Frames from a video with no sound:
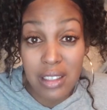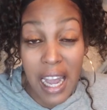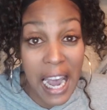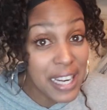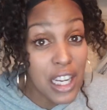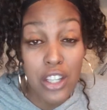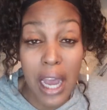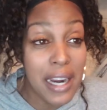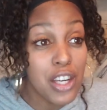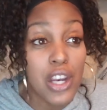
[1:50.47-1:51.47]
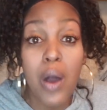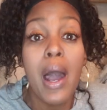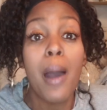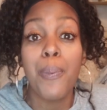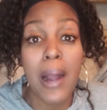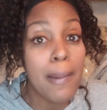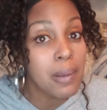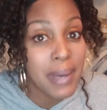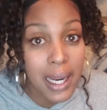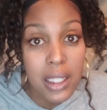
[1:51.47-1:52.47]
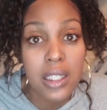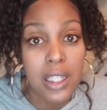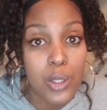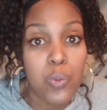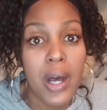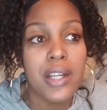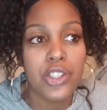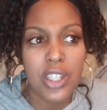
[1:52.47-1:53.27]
I didn't know how problematic sis was.